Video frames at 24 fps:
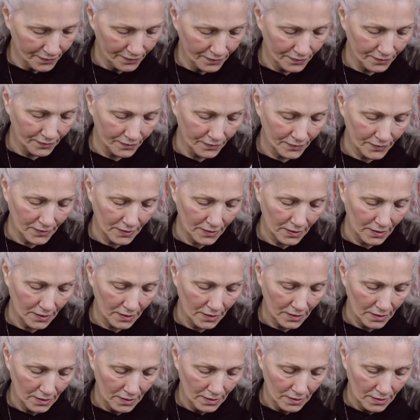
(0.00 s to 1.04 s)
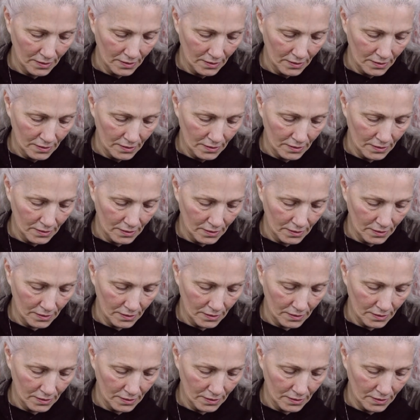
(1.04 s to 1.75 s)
(silence)